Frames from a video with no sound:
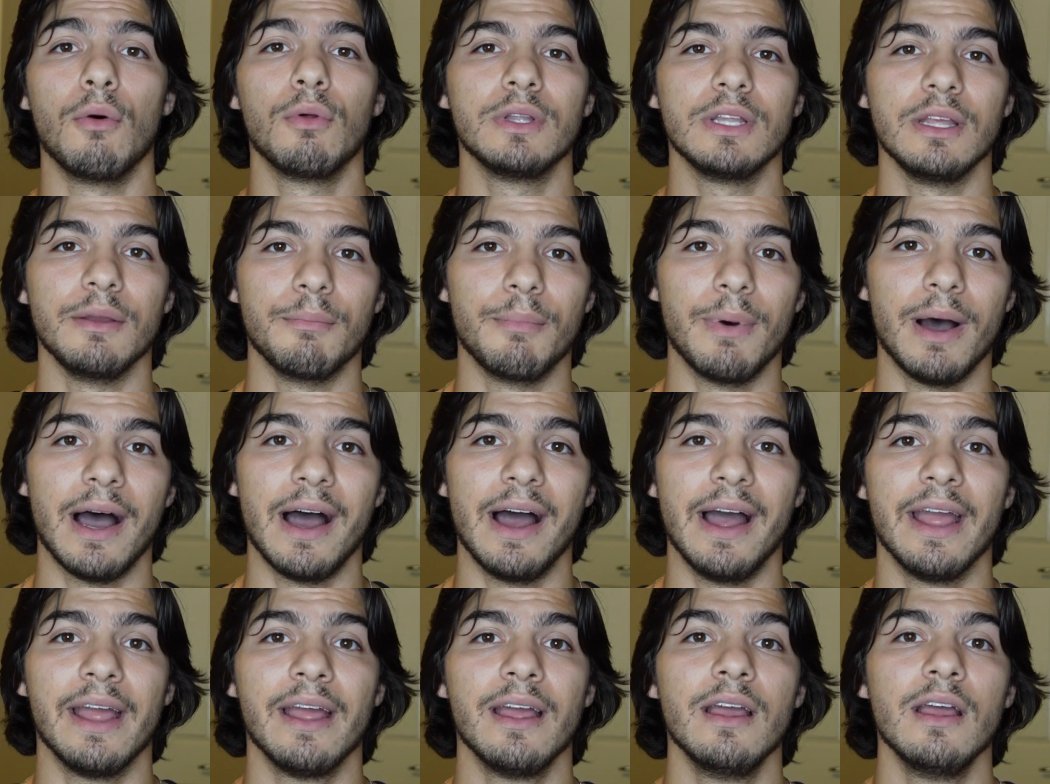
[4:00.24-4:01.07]
only
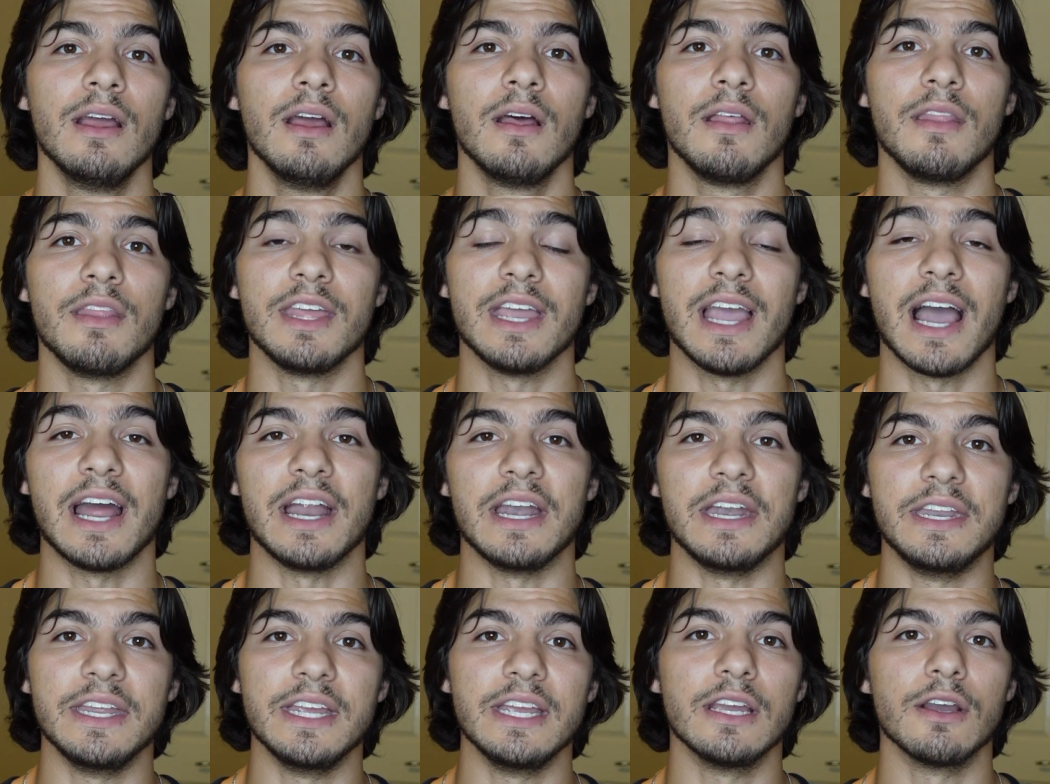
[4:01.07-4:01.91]
by the
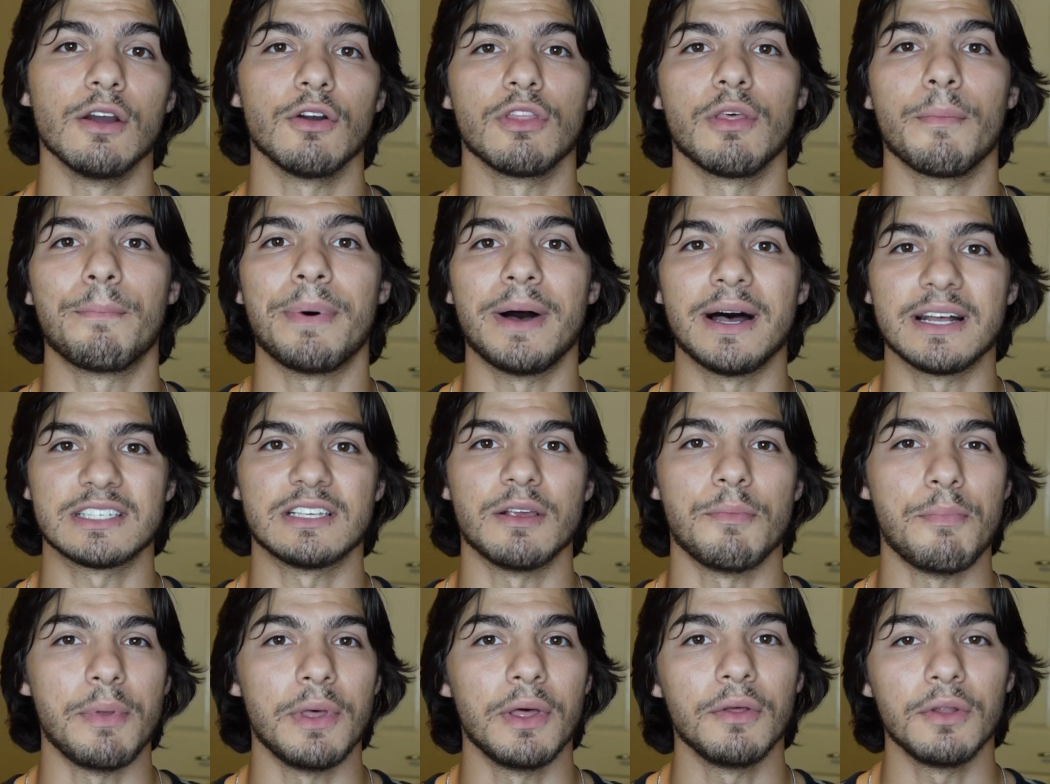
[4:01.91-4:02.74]
idea or the
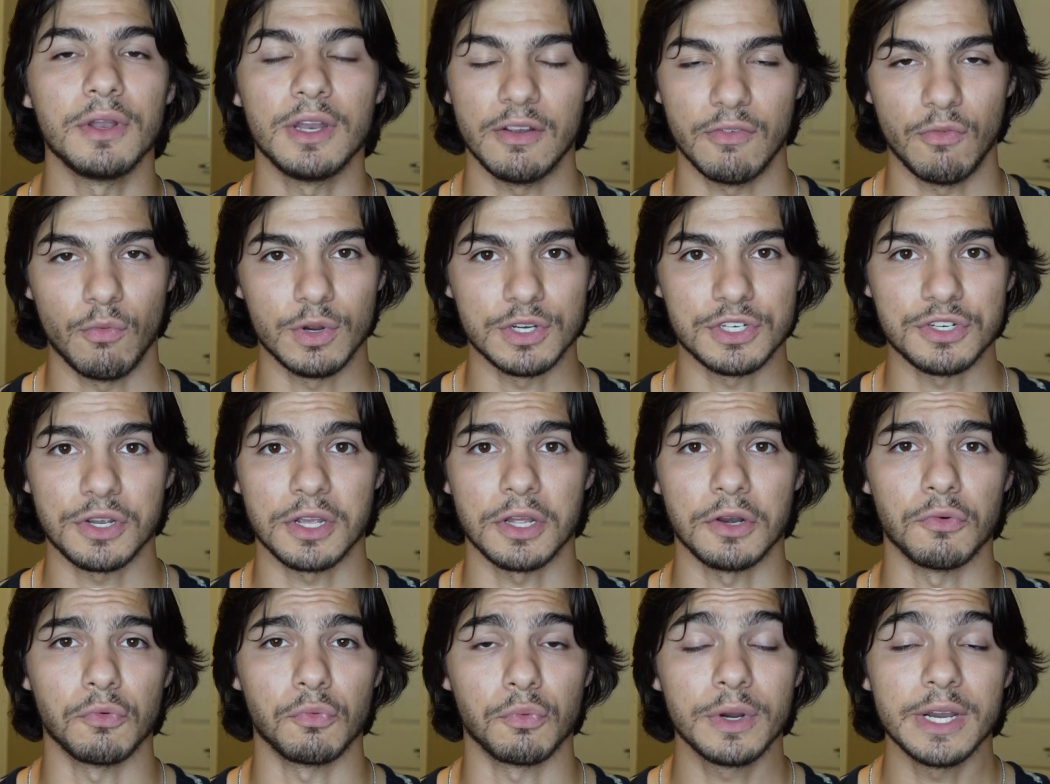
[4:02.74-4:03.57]
possibility of what you
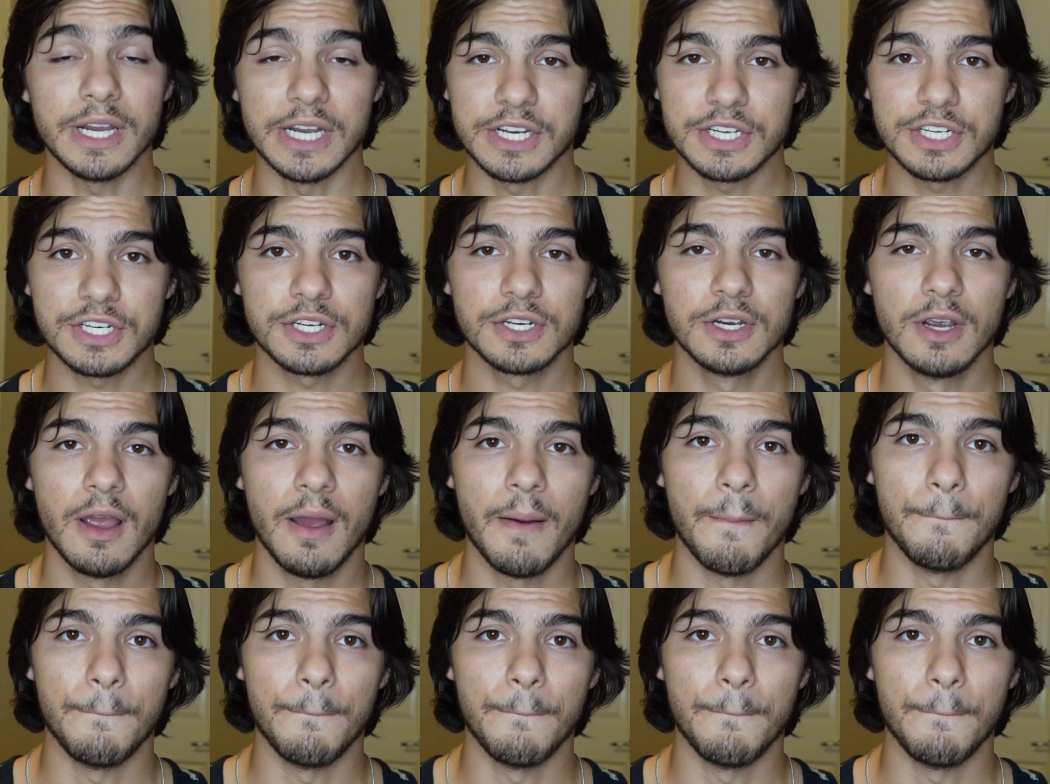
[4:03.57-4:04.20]
could reach,